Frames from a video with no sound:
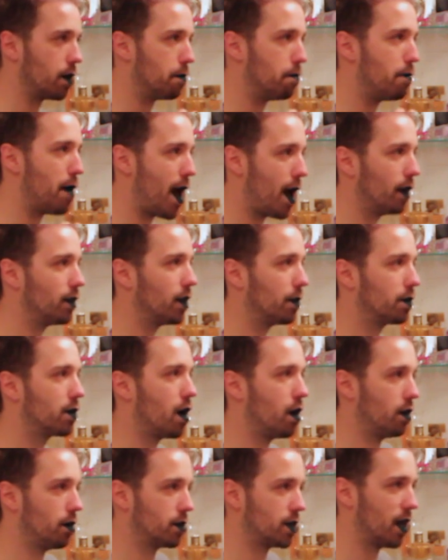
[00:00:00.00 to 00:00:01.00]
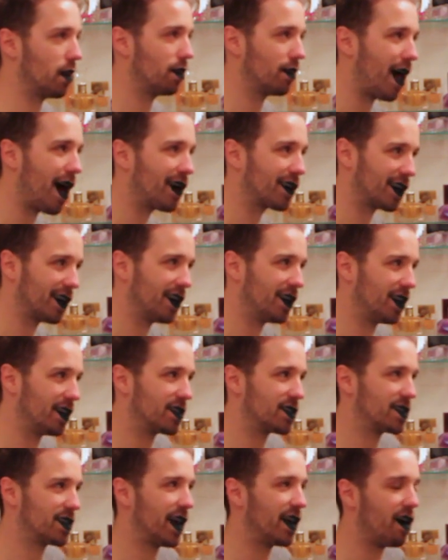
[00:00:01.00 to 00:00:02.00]
matte lip colors that lock in and
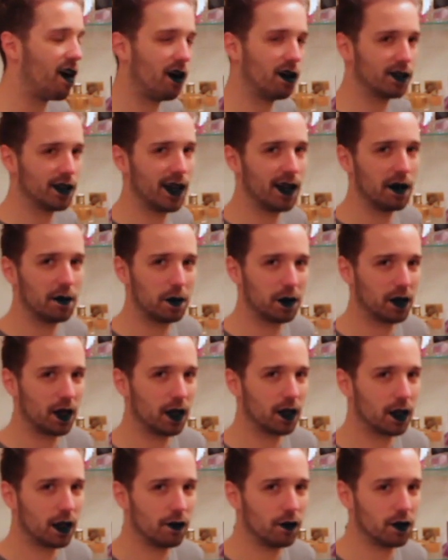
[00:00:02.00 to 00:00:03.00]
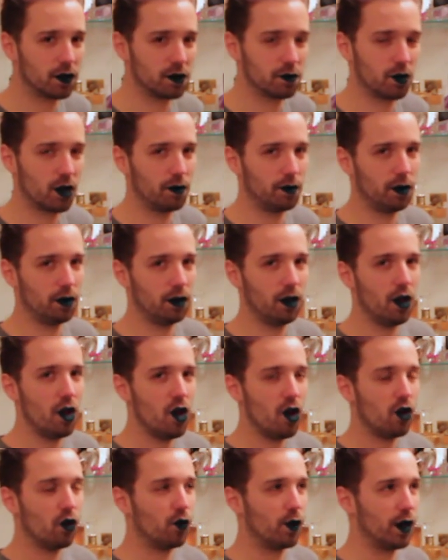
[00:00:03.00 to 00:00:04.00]
stay all day, but then give you some trouble
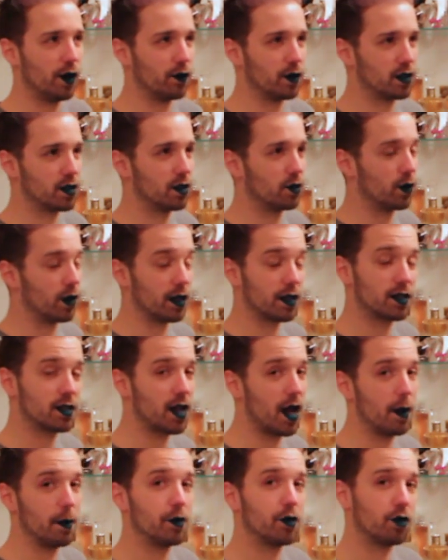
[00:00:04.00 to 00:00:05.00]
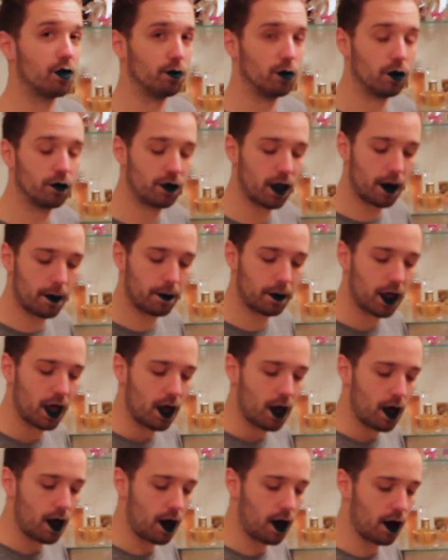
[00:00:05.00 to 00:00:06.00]
when it's time to remove them.
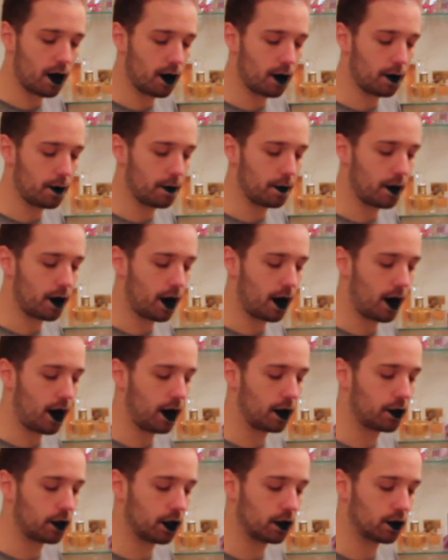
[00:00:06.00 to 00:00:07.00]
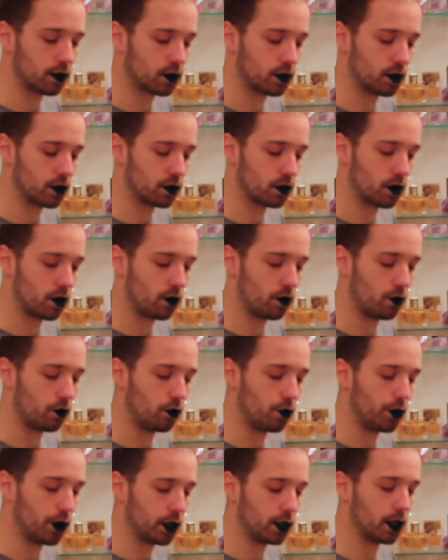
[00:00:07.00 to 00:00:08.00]
I think this is a
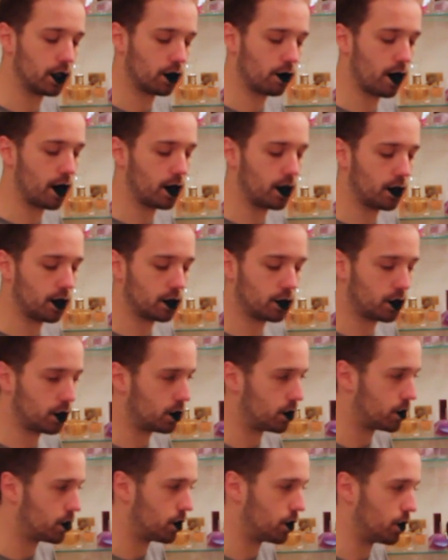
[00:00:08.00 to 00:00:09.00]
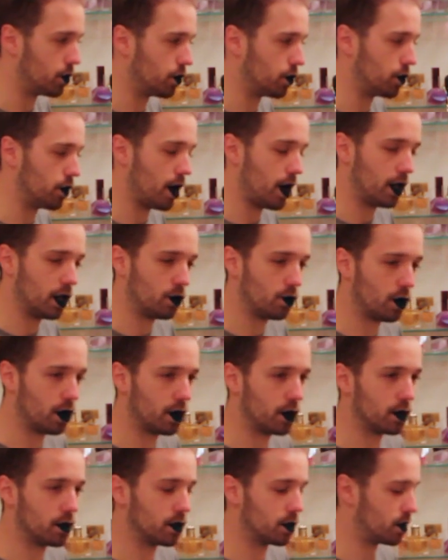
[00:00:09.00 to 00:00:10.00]
really great addition to
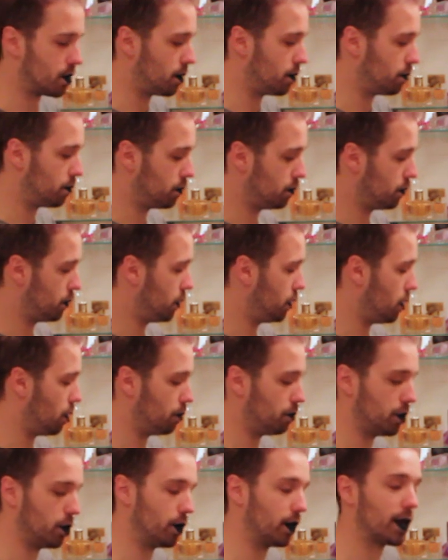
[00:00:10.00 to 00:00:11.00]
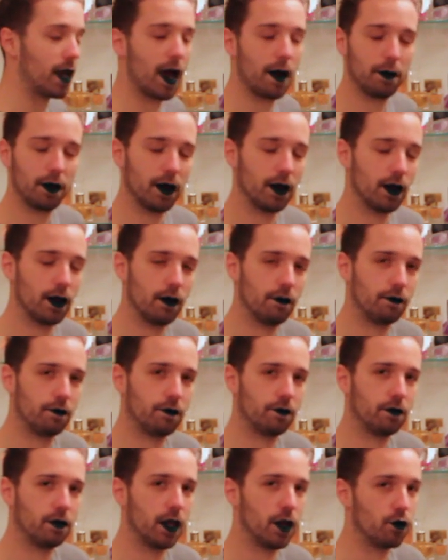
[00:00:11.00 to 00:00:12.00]
anyone's, you know, beauty cabinet
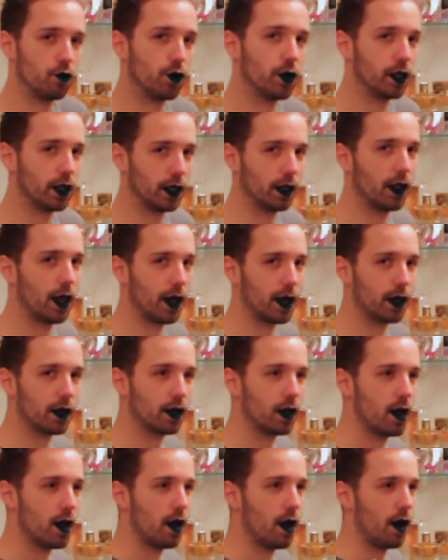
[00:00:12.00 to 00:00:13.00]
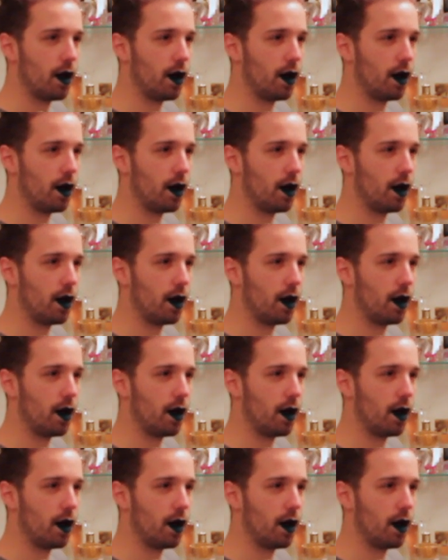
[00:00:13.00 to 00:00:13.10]
if they really like